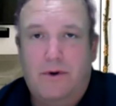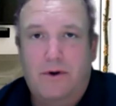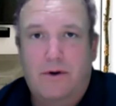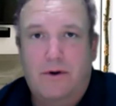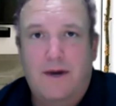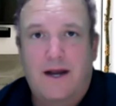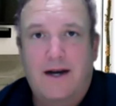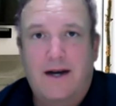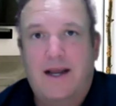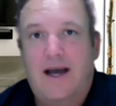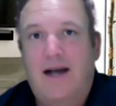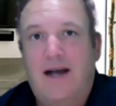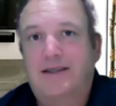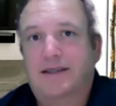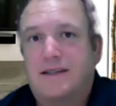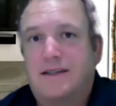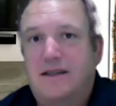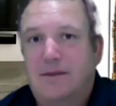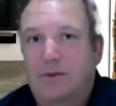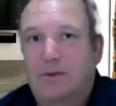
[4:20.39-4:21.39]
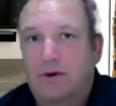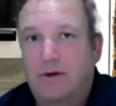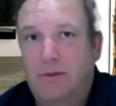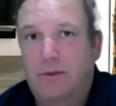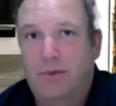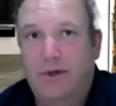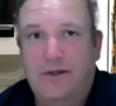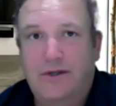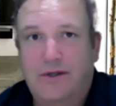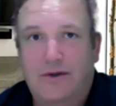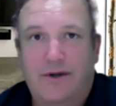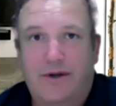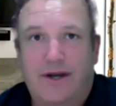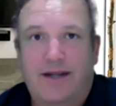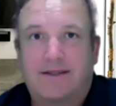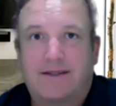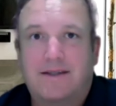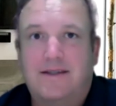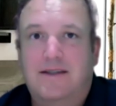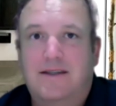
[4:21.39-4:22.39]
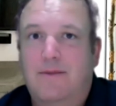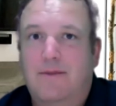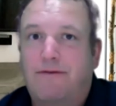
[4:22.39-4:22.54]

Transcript: programmatic ad system or in your pre-sold ad system.